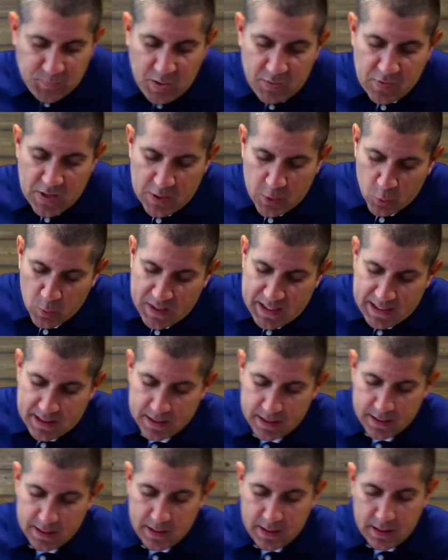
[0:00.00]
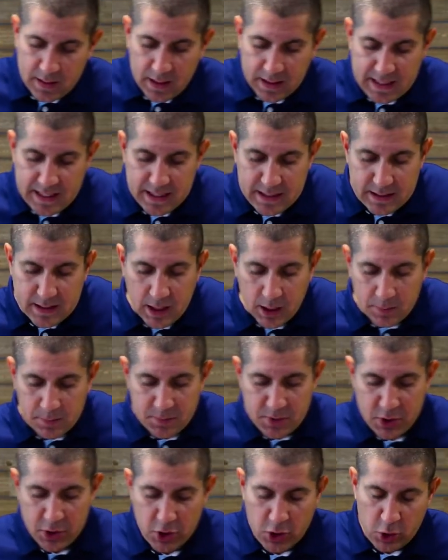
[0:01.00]
Father, we again come
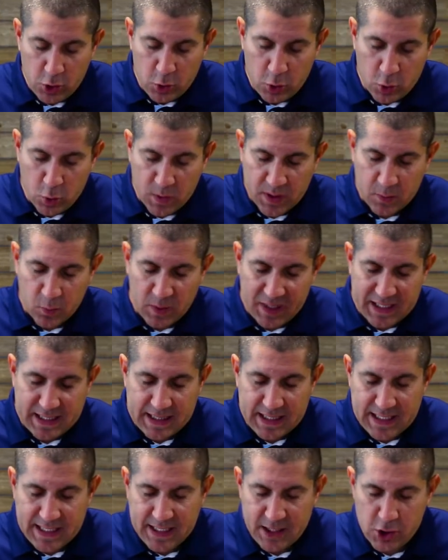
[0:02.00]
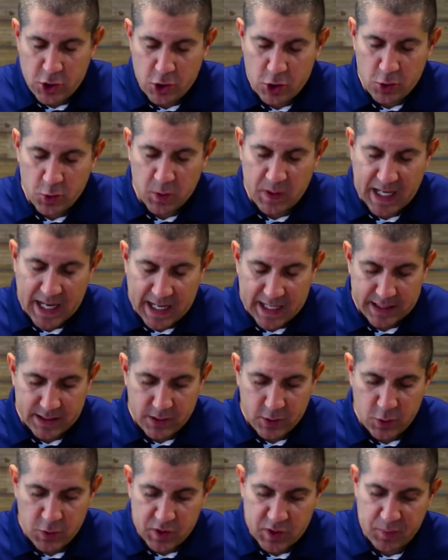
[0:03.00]
to you and we need you, God,
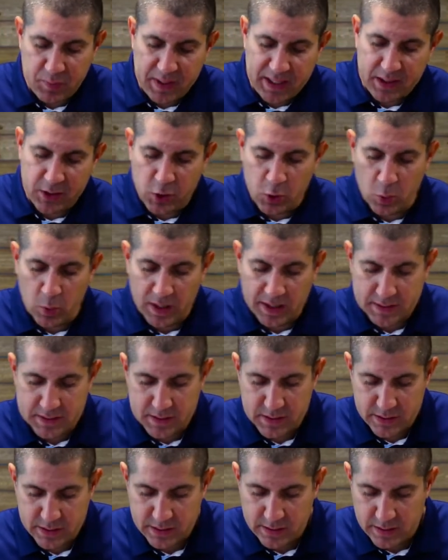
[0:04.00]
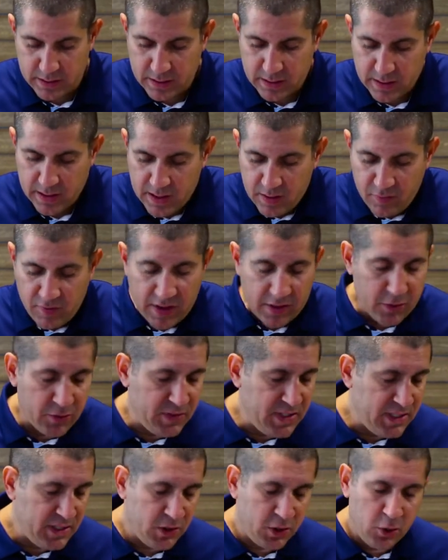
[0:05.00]
to speak to us. Father,
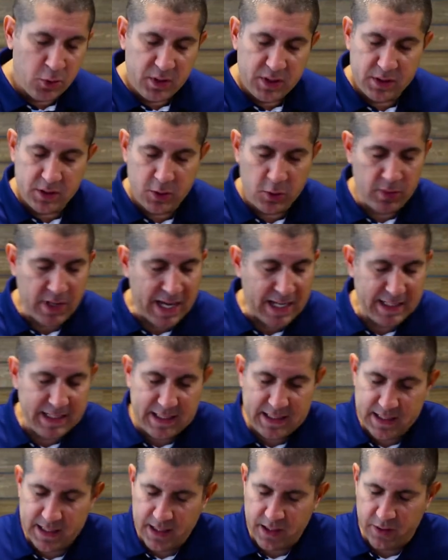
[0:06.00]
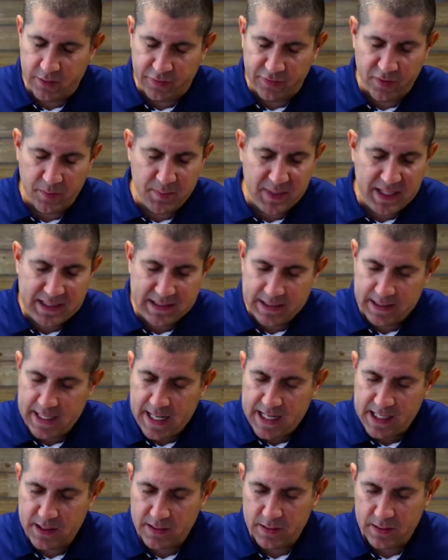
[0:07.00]
these students do not need to hear from me
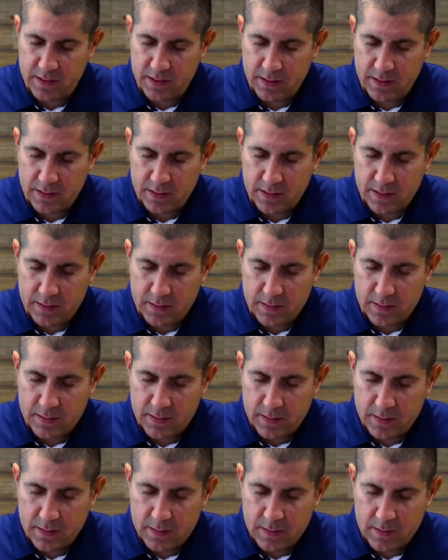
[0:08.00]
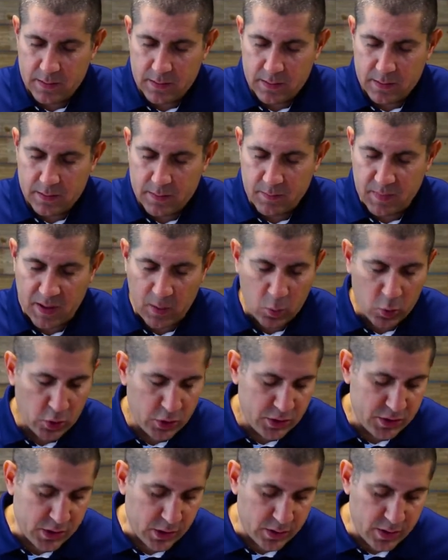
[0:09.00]
today. My
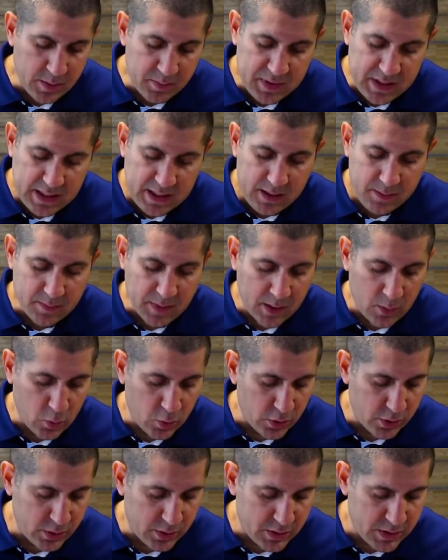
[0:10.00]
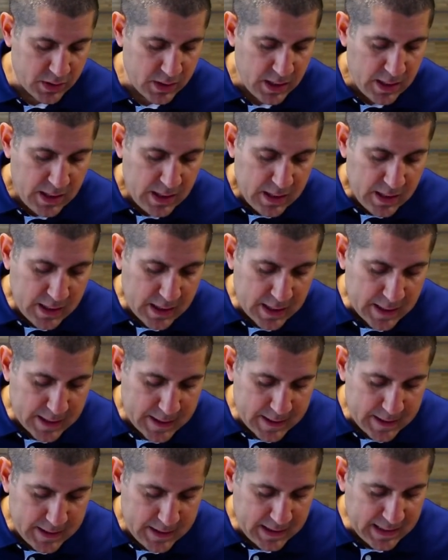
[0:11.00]
words are empty. My words
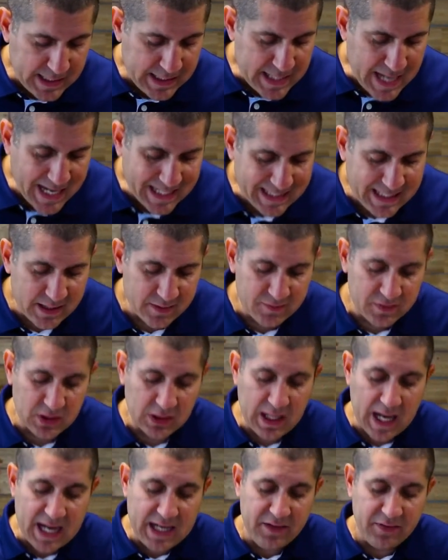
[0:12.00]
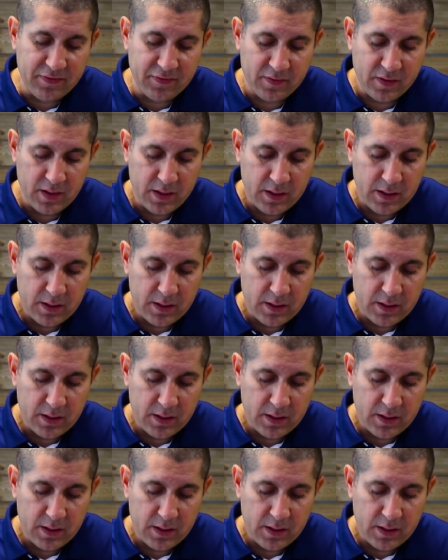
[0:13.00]
uh, cannot give life.